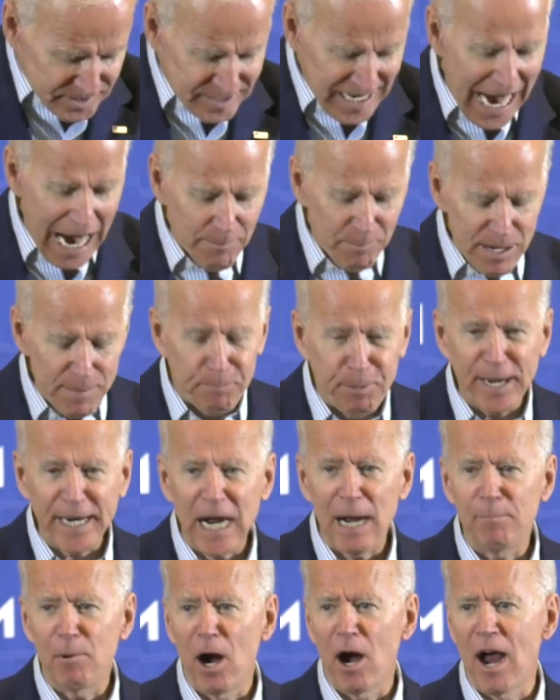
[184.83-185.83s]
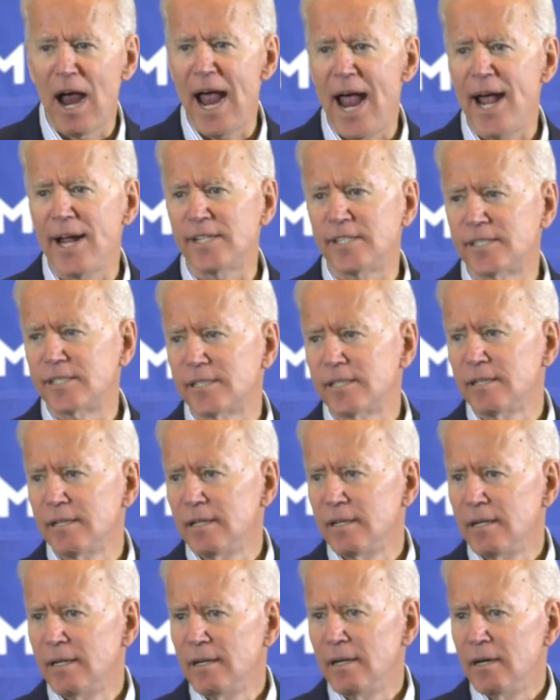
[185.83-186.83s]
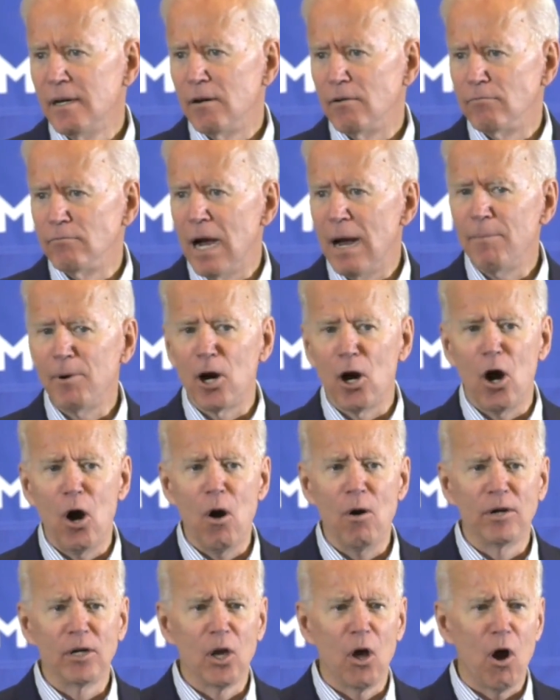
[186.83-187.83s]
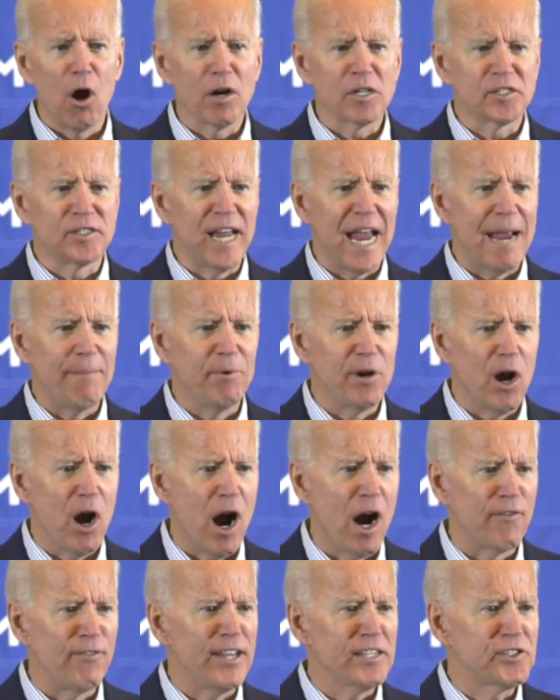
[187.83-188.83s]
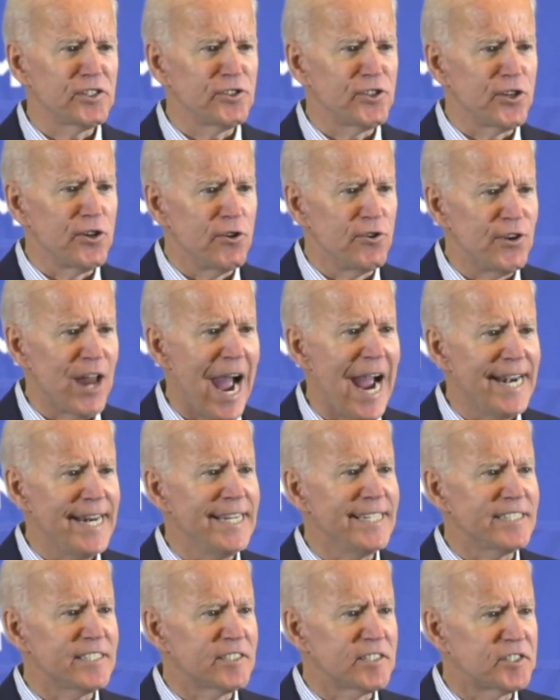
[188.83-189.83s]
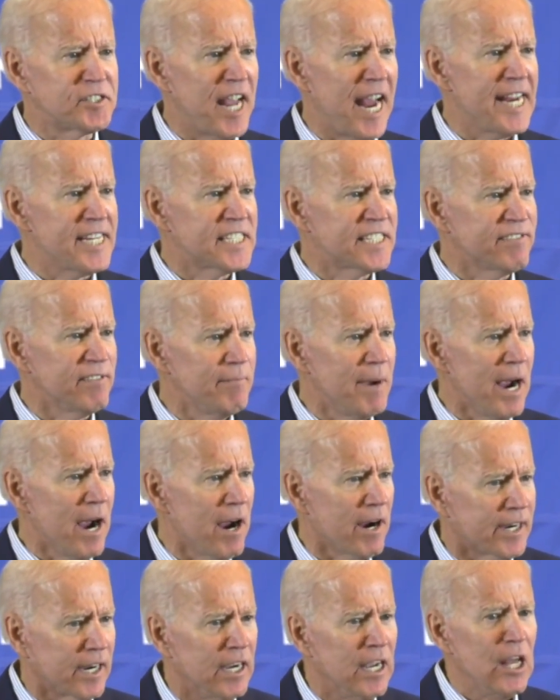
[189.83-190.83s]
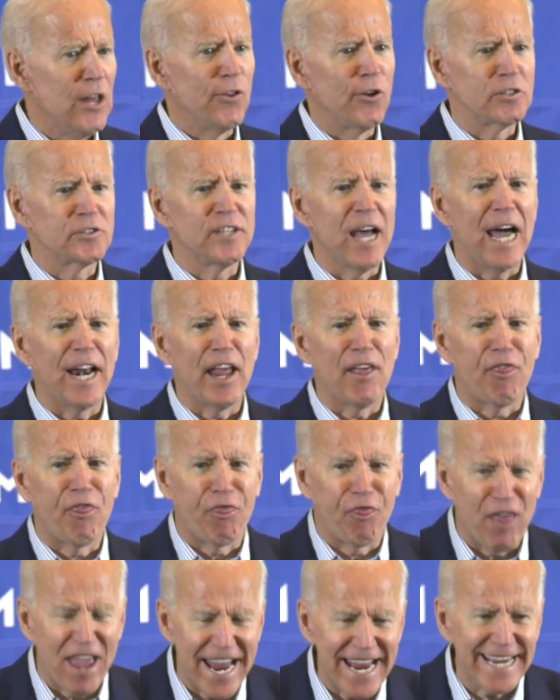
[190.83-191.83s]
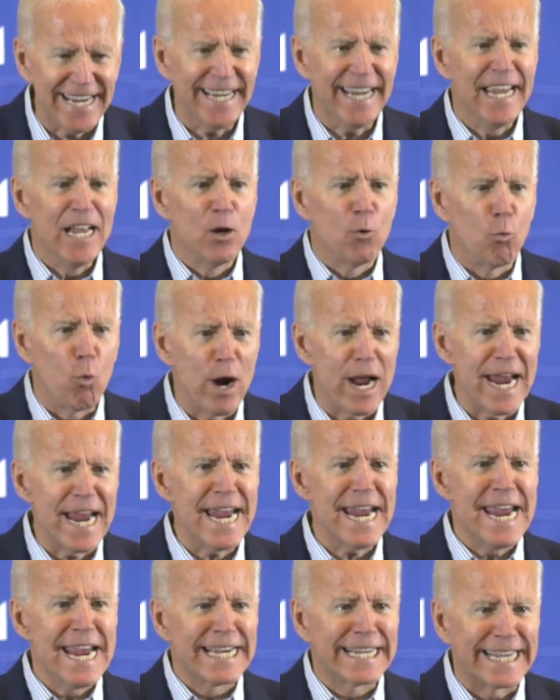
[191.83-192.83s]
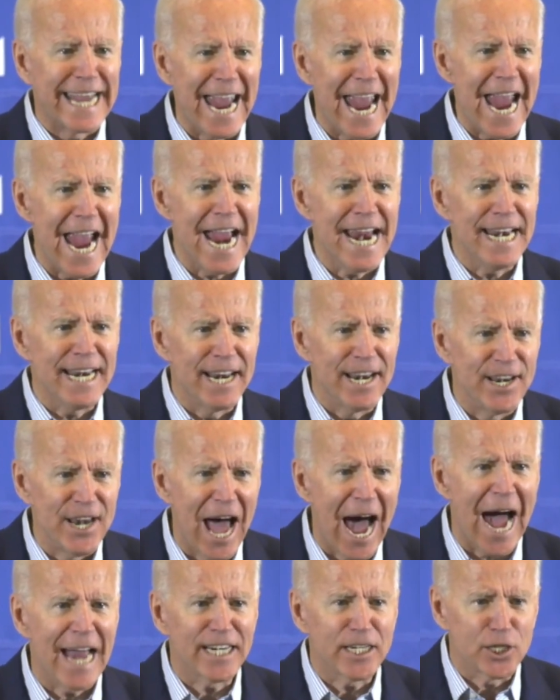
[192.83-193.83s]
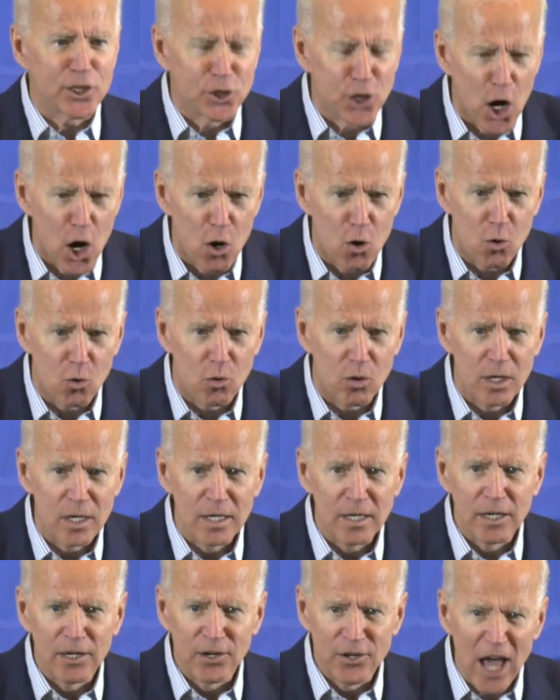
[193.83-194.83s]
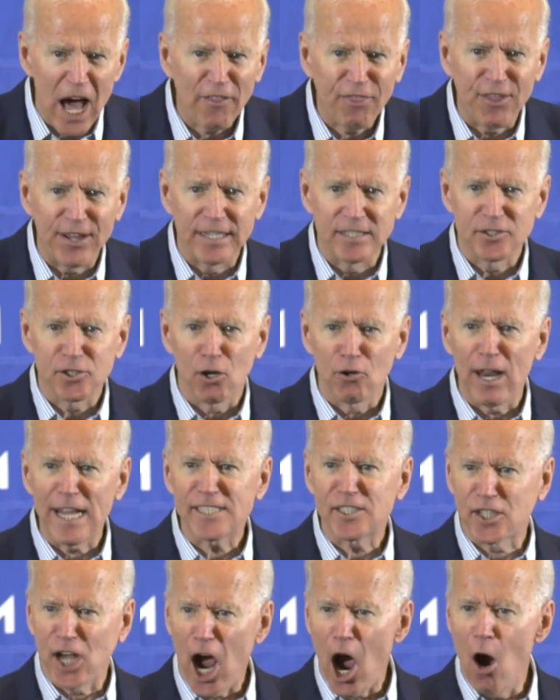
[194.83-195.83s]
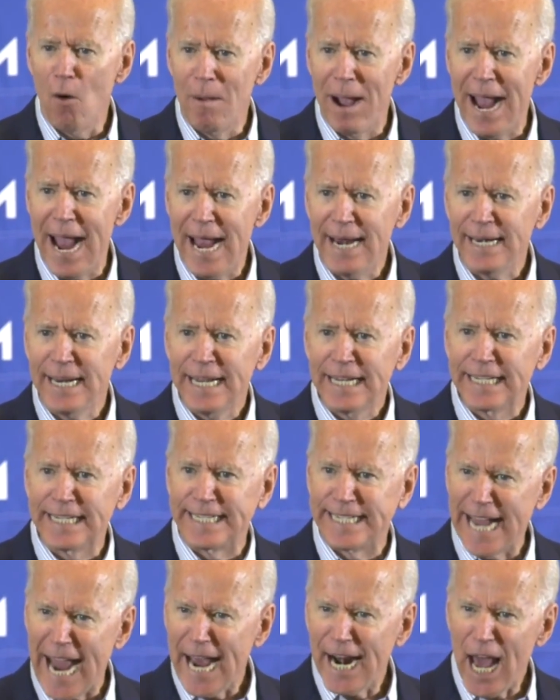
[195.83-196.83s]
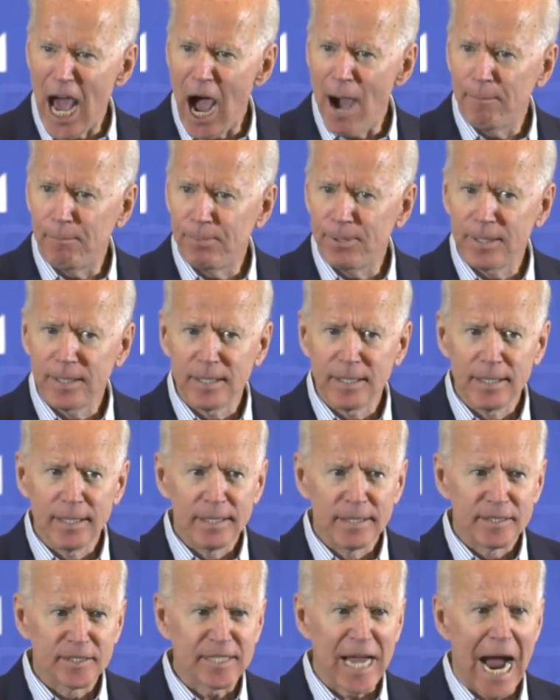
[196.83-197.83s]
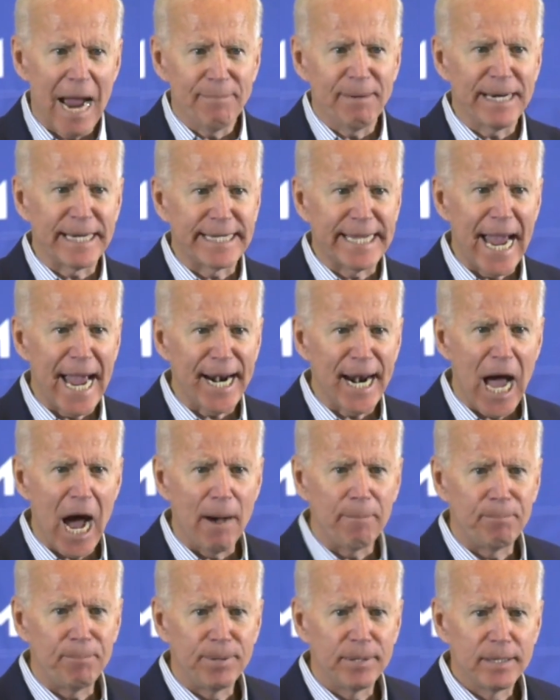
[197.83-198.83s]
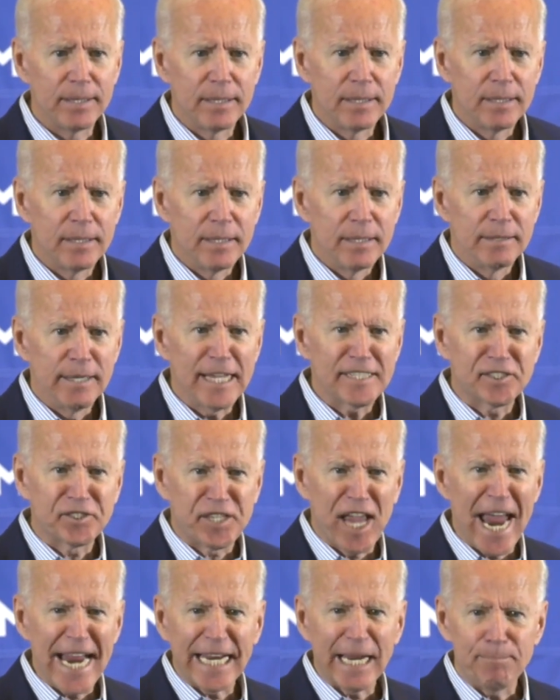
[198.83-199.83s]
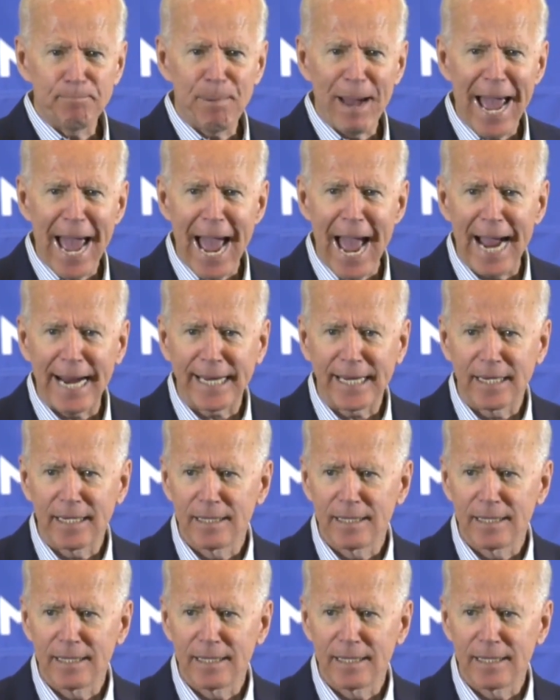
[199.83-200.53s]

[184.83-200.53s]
time we pick up our heads. Remember who in Lord's name we are. This is the United States of America. There's not a thing we cannot do. Nothing. So let's go, man. Get up. Time to get up. Let's take it back.